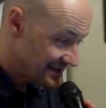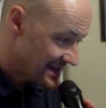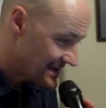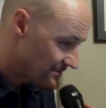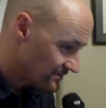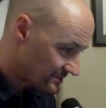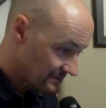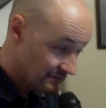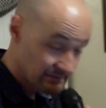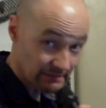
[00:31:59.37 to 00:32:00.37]
name.
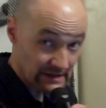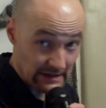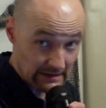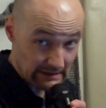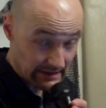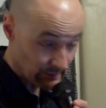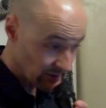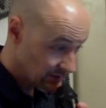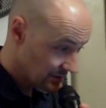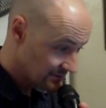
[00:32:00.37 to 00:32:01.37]
He didn't need
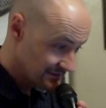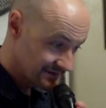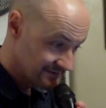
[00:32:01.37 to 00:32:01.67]
one, though.